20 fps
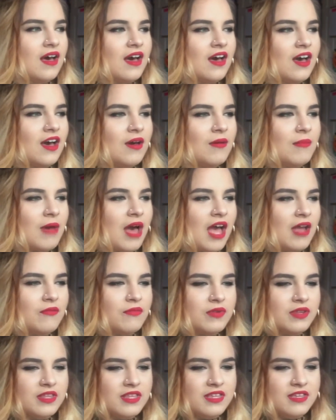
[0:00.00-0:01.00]
I
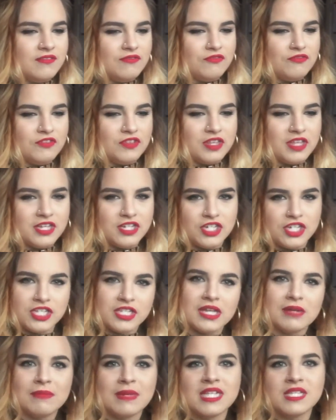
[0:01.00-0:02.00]
really feel like she's
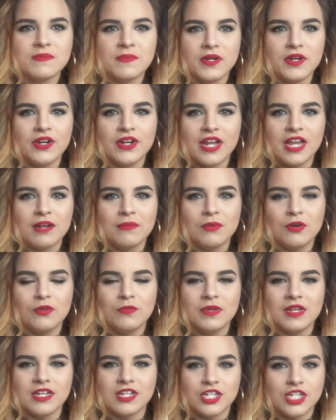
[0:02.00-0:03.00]
like my spirit animal
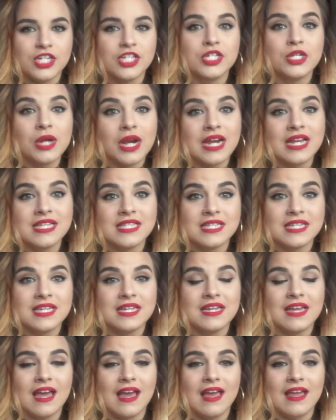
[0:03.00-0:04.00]
because she's
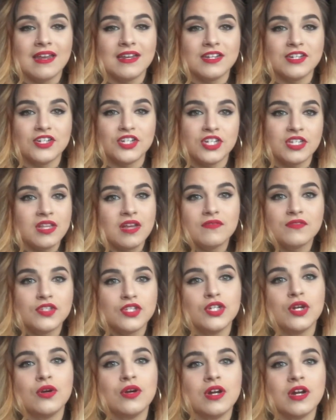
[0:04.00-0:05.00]
crazy and she loves
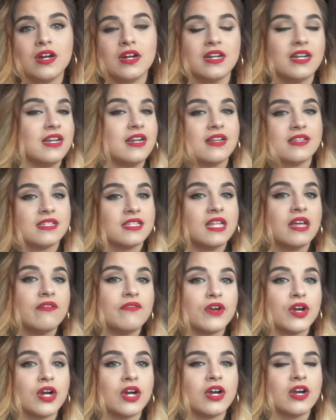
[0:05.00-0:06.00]
Joker and he doesn't
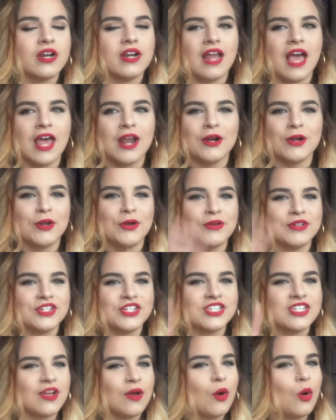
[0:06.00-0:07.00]
love her, and I don't know, it's
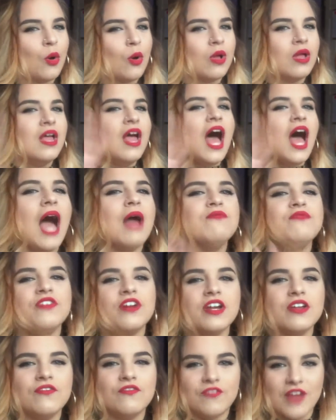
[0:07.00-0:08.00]
just a whole, I'm
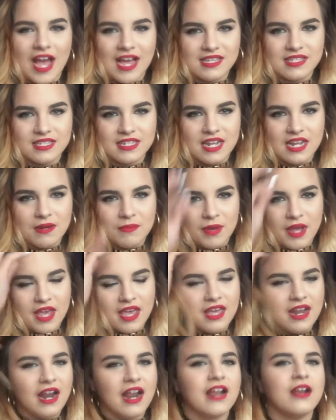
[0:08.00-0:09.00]
very fascinated by
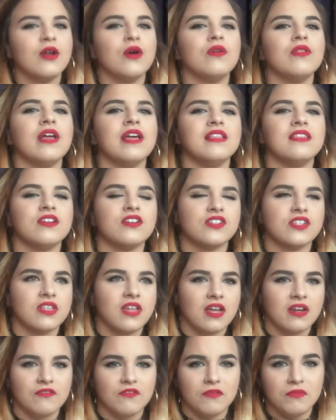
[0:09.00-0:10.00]
it, and I know like there's a
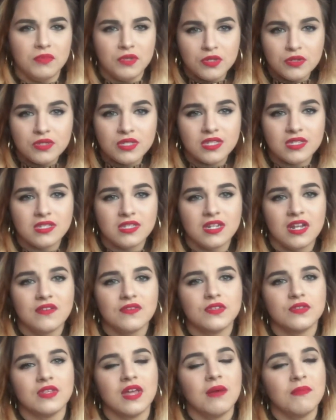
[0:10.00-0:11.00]
lot of abuse and stuff,
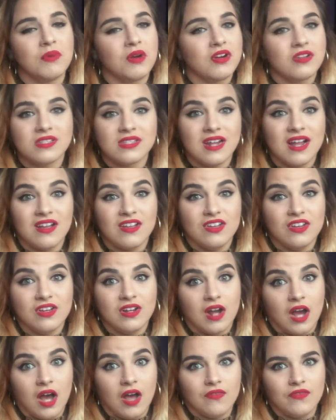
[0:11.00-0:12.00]
so that part's not
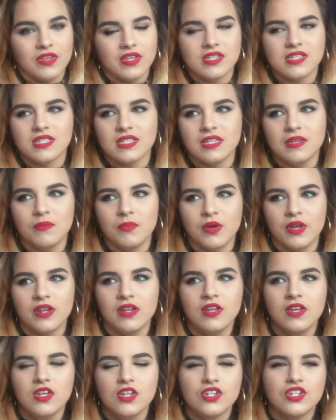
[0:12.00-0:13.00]
good obviously, but
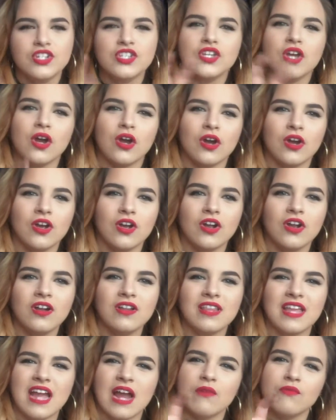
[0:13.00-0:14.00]
just
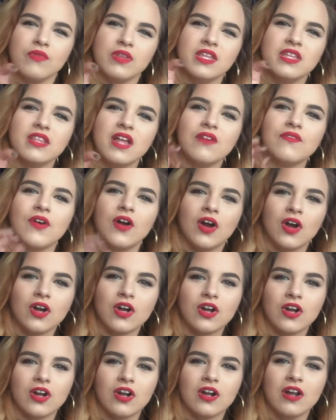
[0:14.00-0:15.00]
her, like I really love
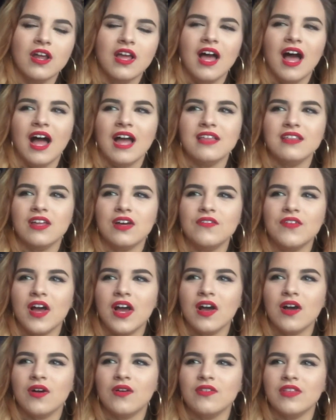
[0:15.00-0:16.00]
her. I love
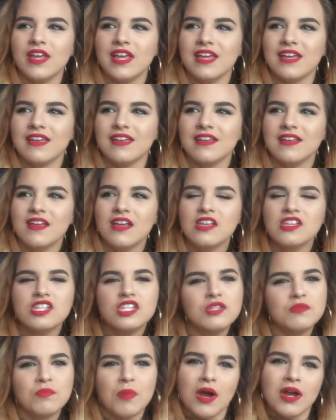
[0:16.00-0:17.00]
how like
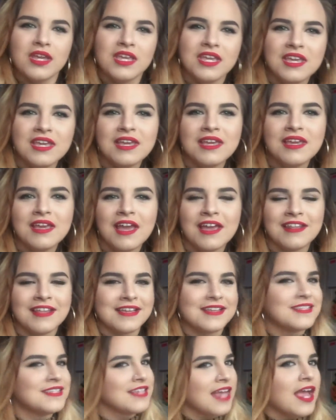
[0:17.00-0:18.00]
spunky and
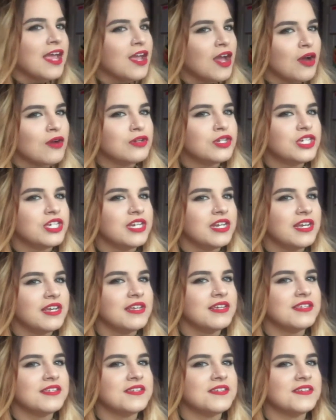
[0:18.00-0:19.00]
like psycho she
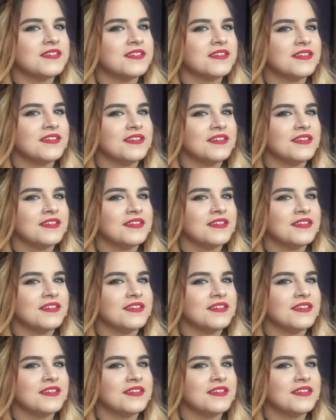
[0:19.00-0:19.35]
is.